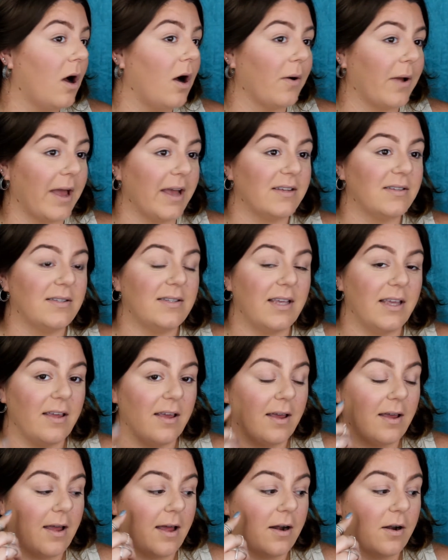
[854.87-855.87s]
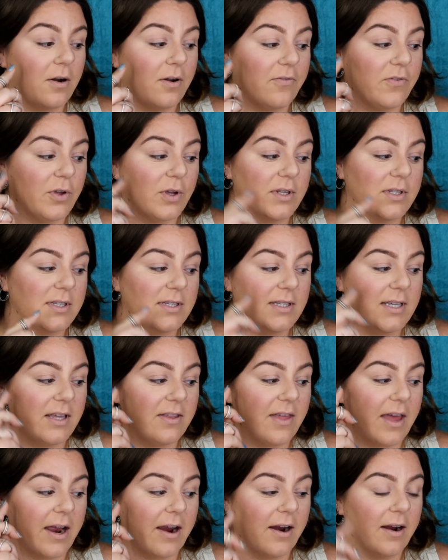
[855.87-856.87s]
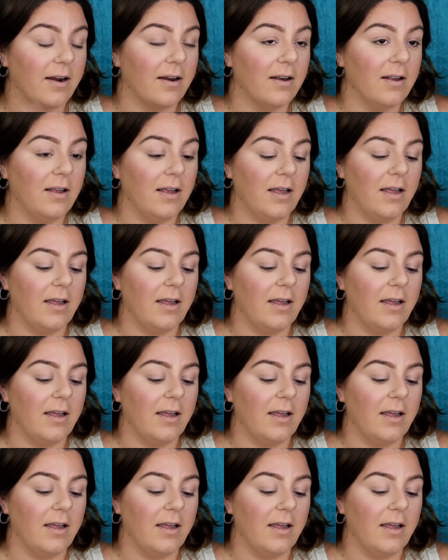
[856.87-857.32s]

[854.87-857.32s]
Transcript: Okay, see, I don't know if you can see there.